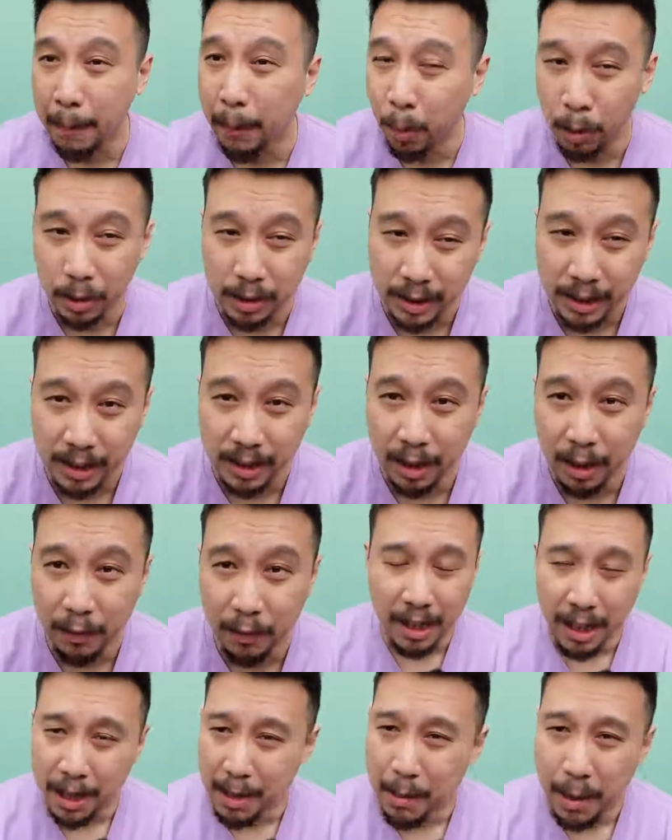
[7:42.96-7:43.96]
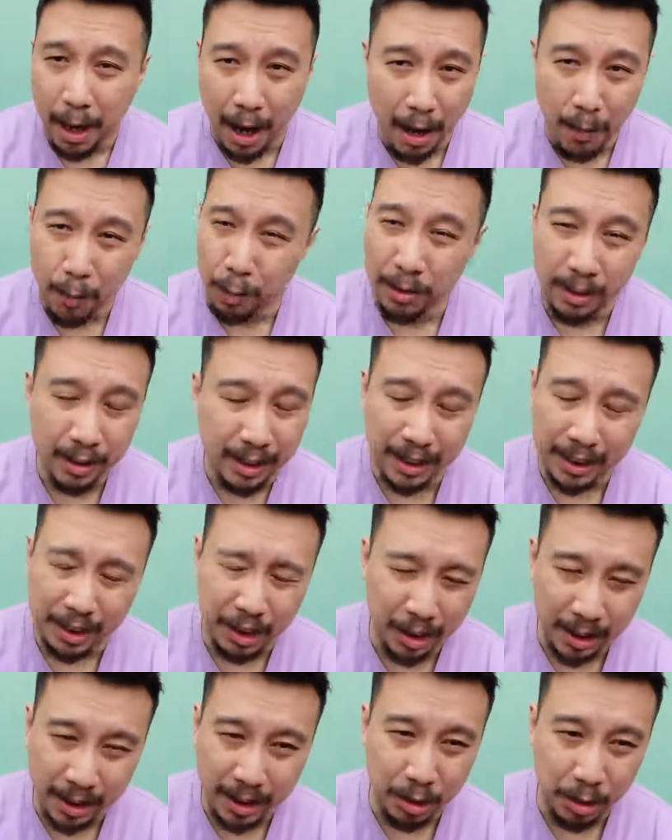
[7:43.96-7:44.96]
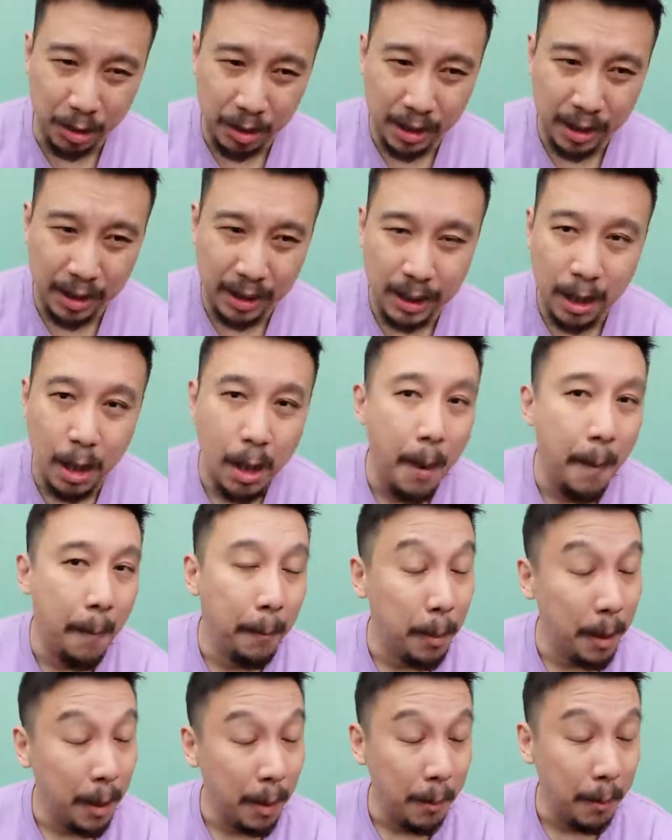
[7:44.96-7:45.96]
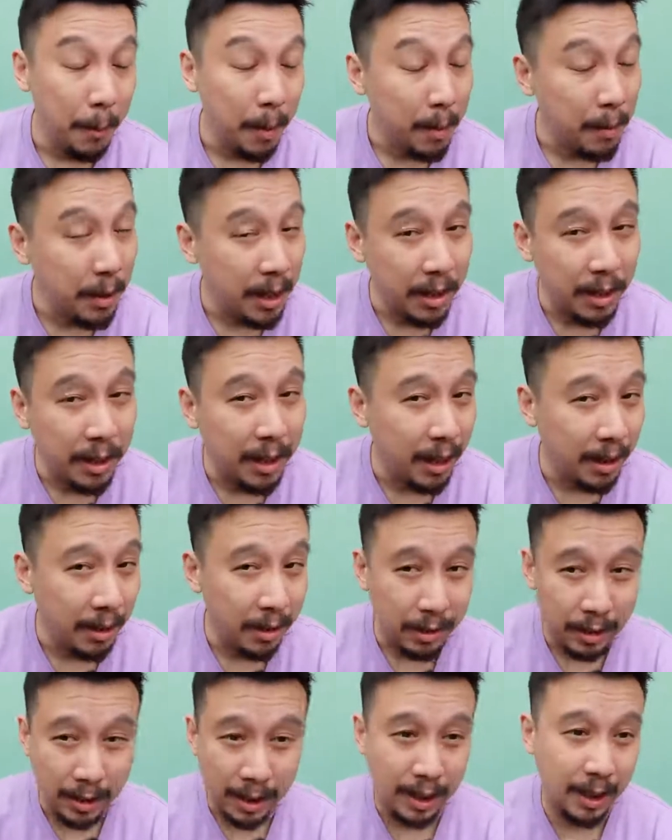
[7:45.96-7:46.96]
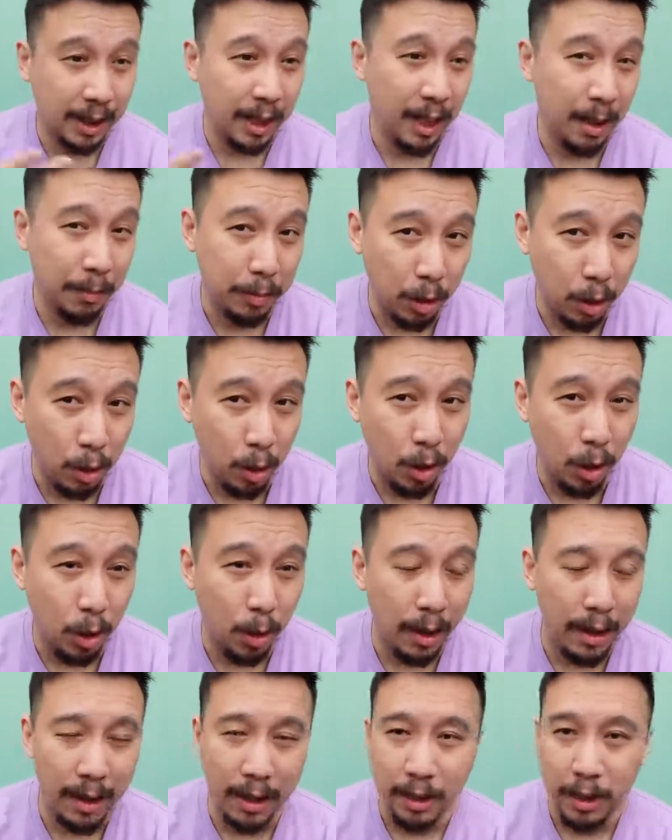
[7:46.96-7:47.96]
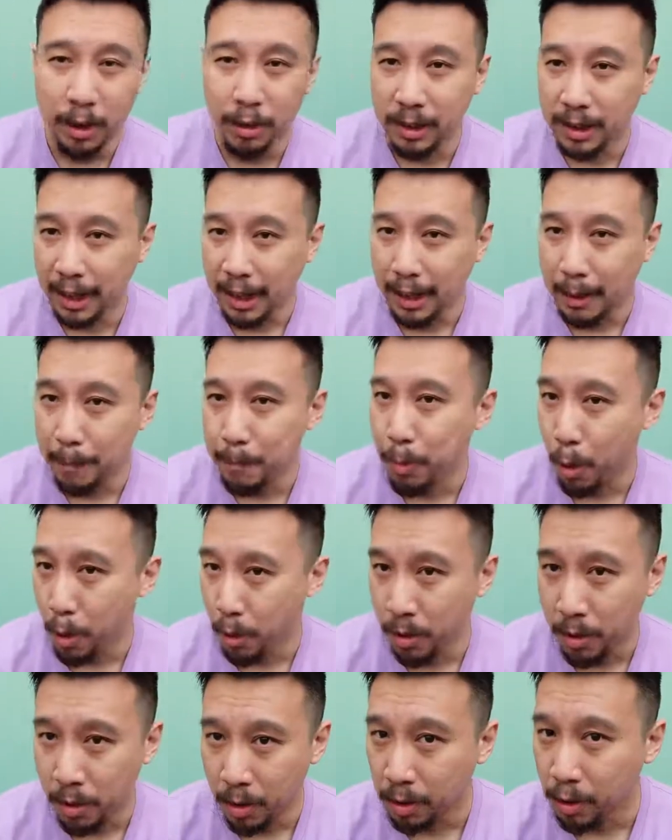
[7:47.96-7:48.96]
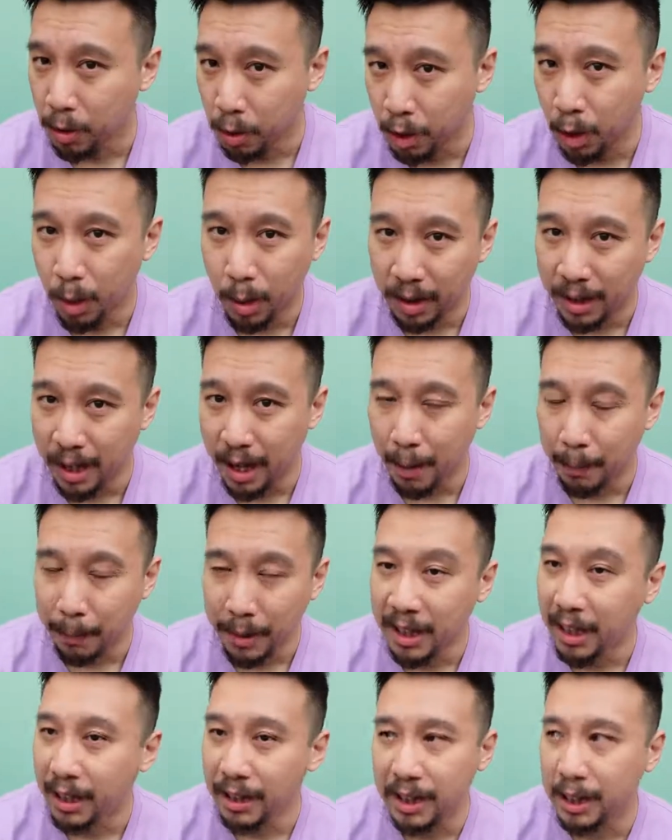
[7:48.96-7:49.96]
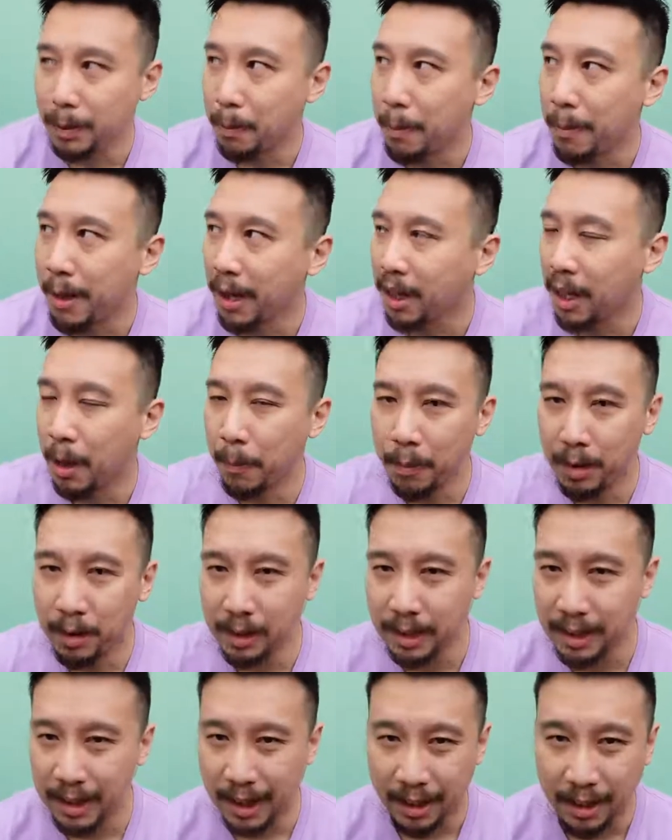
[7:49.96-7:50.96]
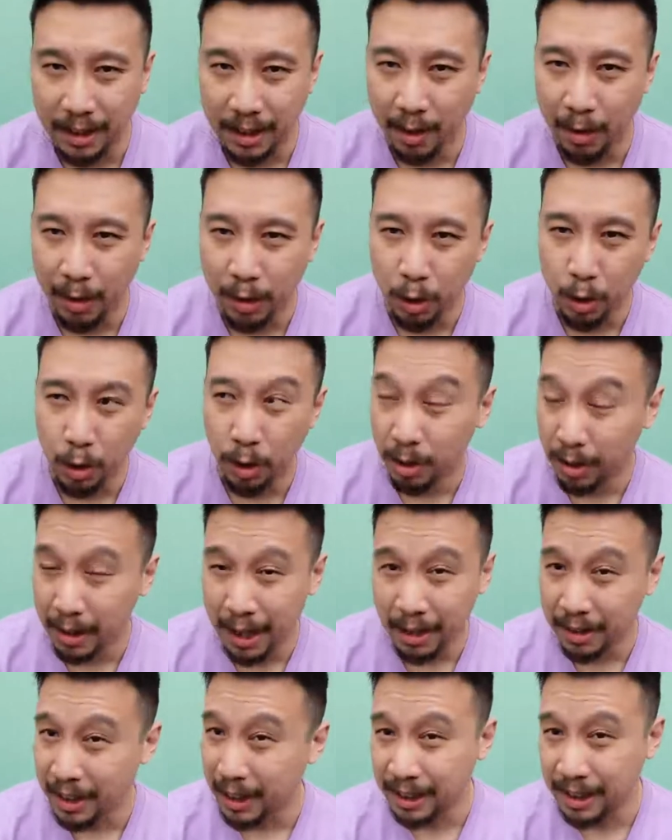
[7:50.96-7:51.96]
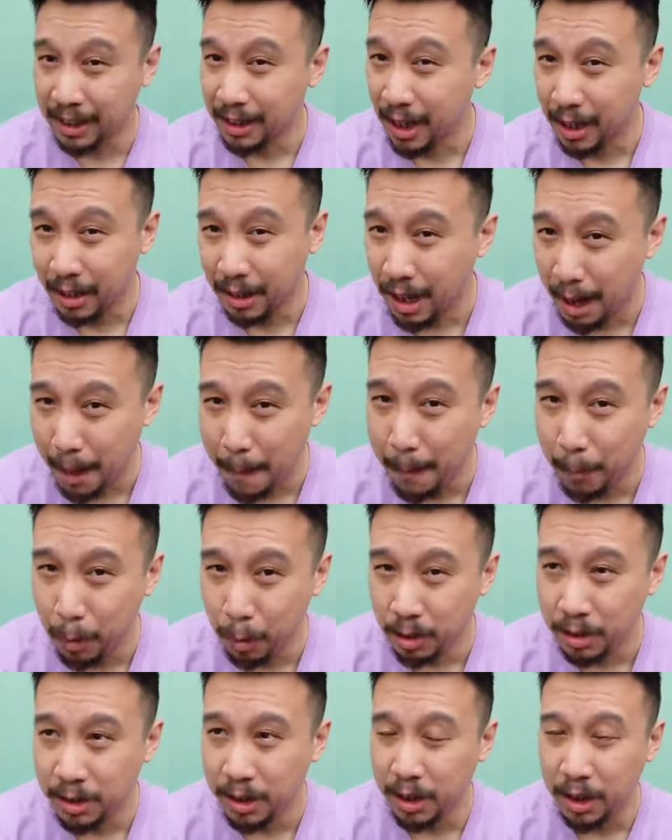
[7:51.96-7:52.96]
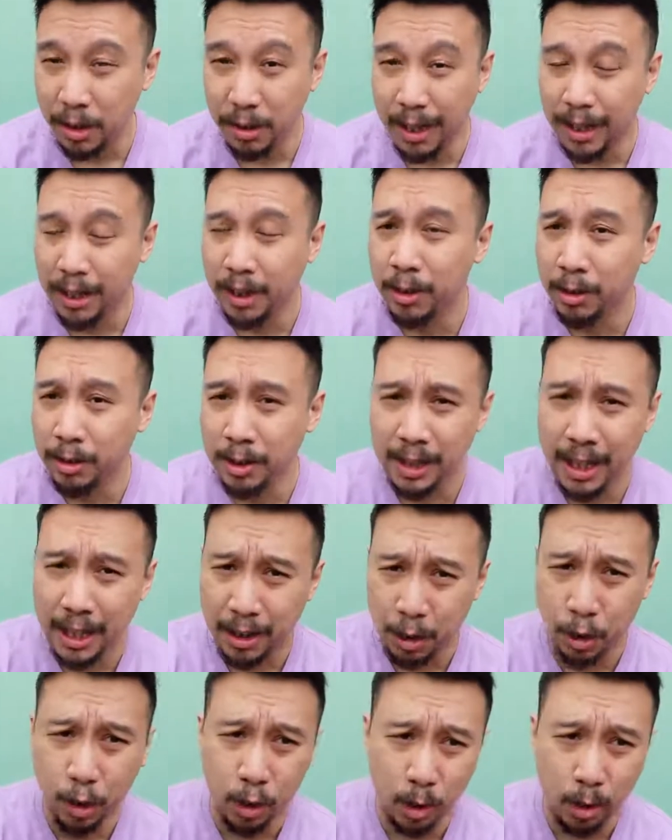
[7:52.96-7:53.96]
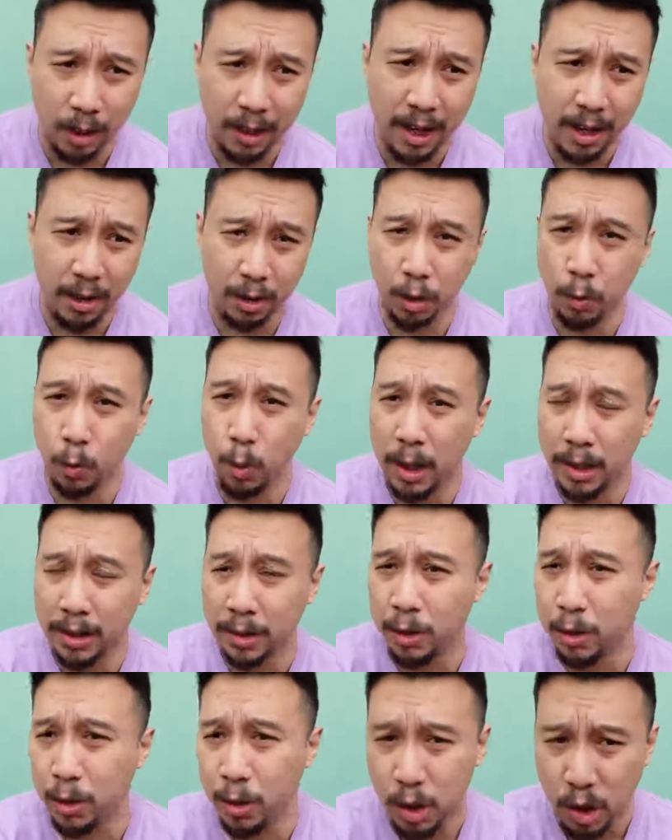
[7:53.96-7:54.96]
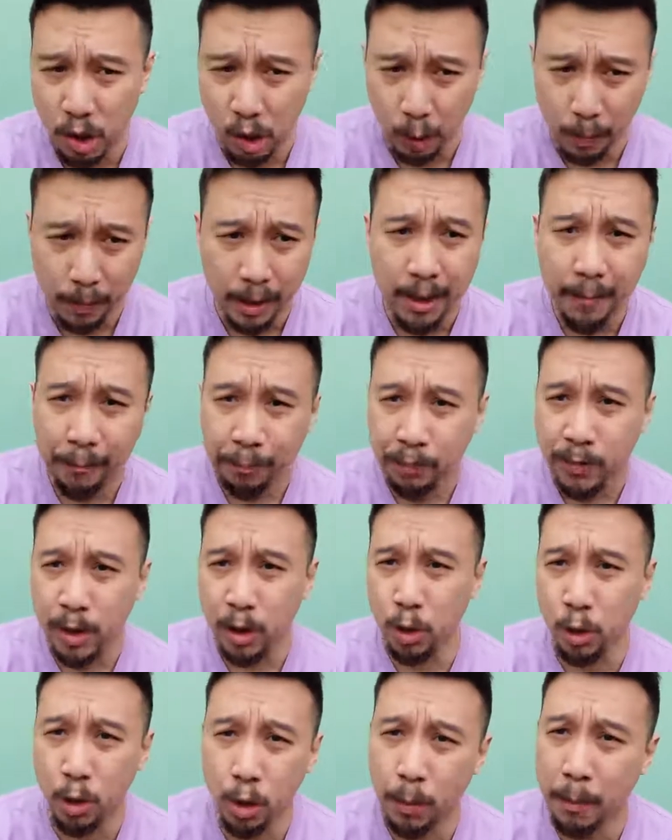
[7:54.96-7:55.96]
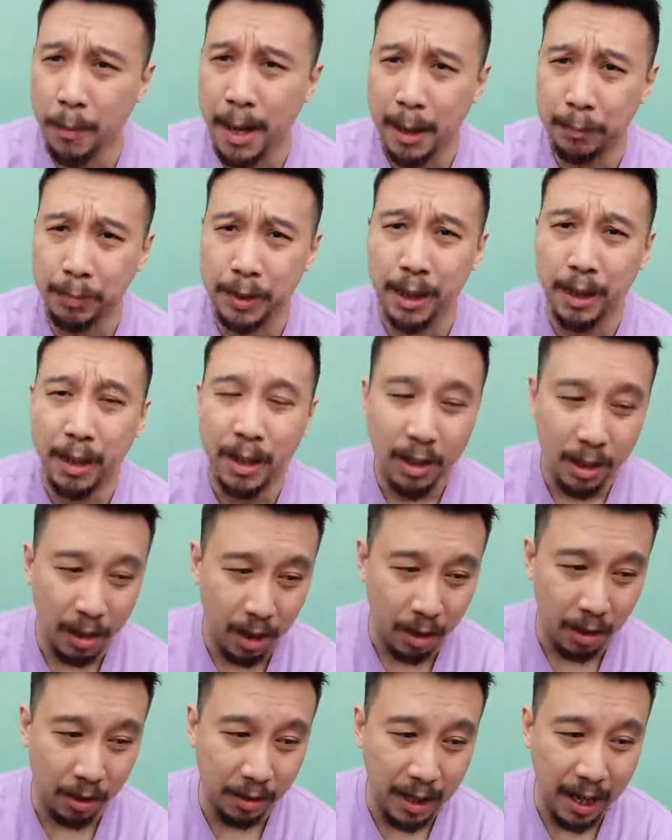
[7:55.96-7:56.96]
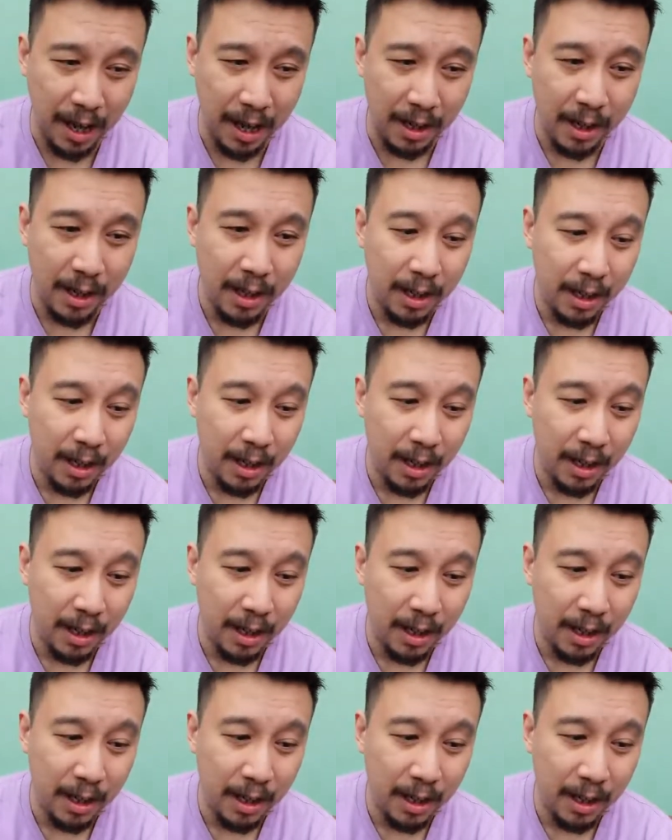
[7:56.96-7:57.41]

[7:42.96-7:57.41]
important stuff, then I wouldn't suggest doing this but maybe you can set up the Google and then use a burner Google account, meaning just make up a secondary Google account that's not that important to you and use that Google account to run YouTube, Google Maps, all that.